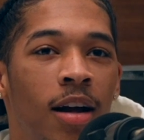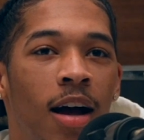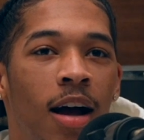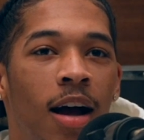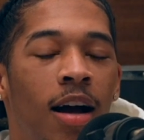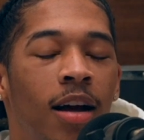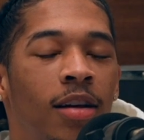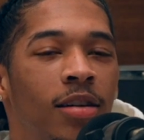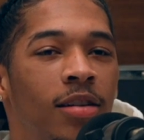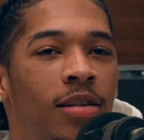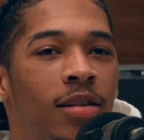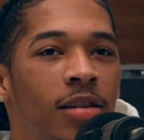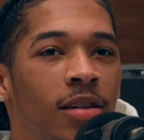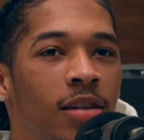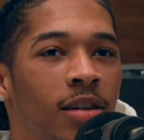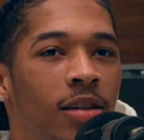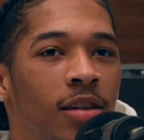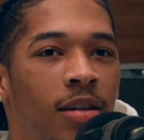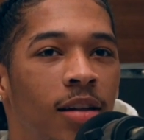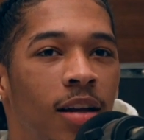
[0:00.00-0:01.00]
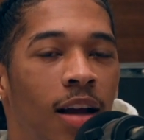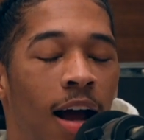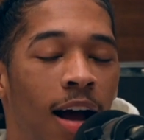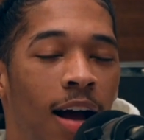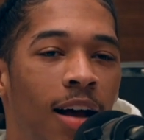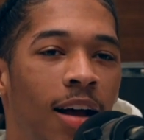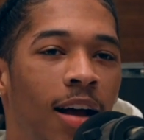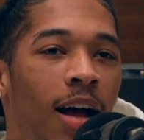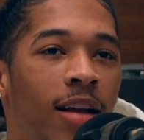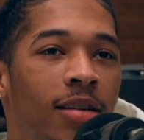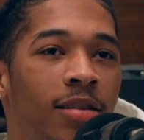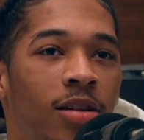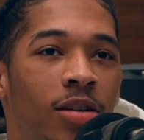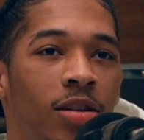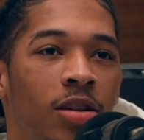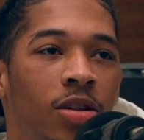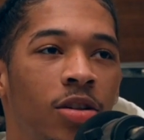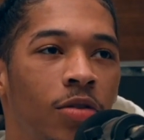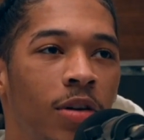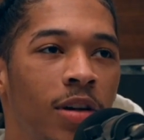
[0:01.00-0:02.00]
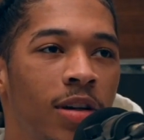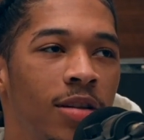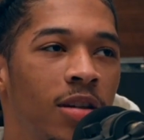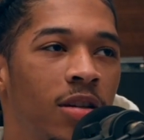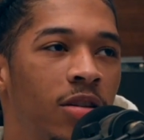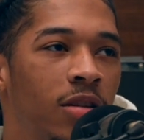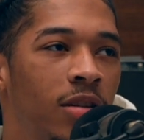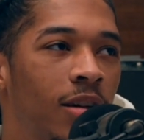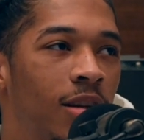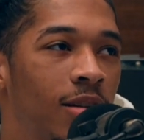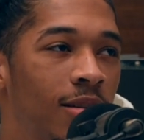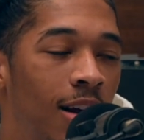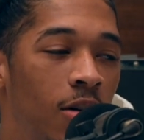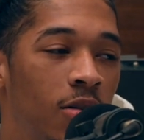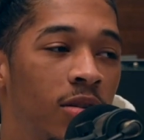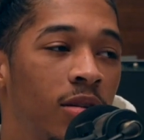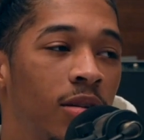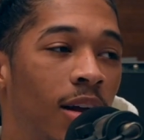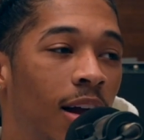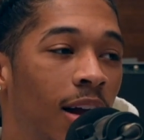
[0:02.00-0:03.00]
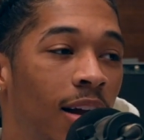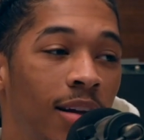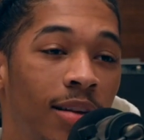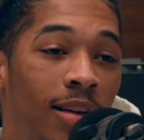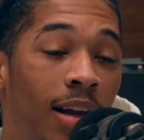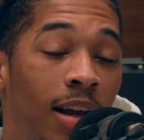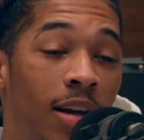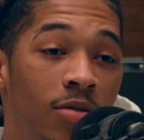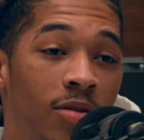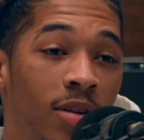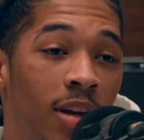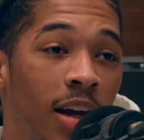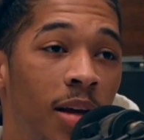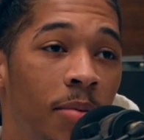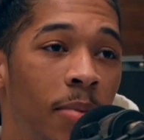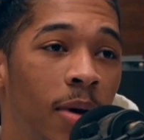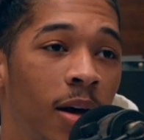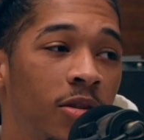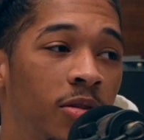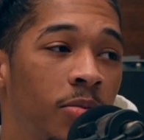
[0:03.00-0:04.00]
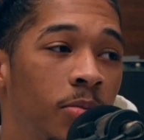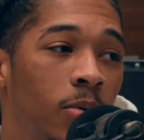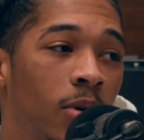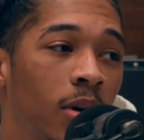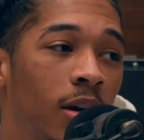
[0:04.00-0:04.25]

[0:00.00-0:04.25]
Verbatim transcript: Honestly, I, I took the transition because I was I, I used to hate basketball.